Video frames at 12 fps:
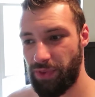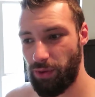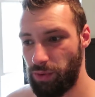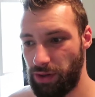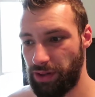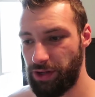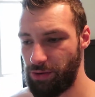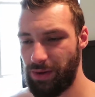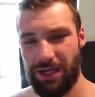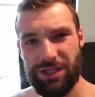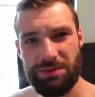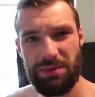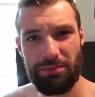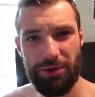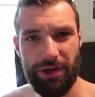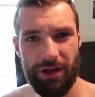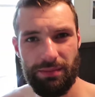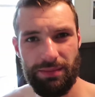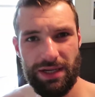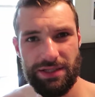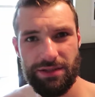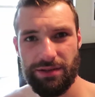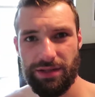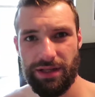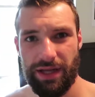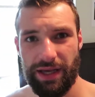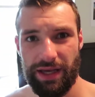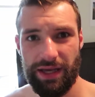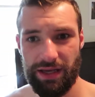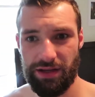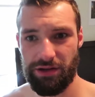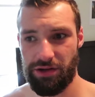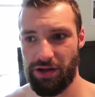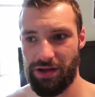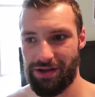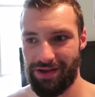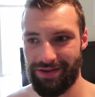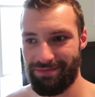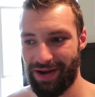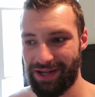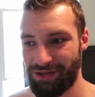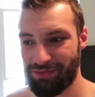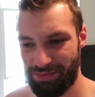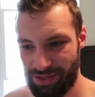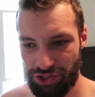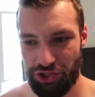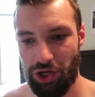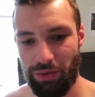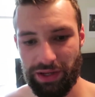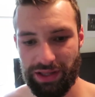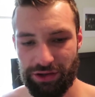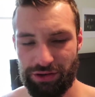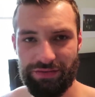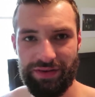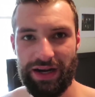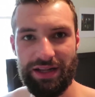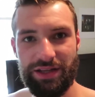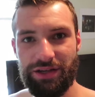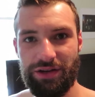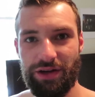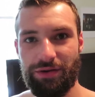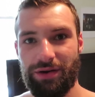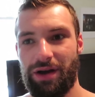well, then you might just be putting on muscle, and it might be showing that you're finally,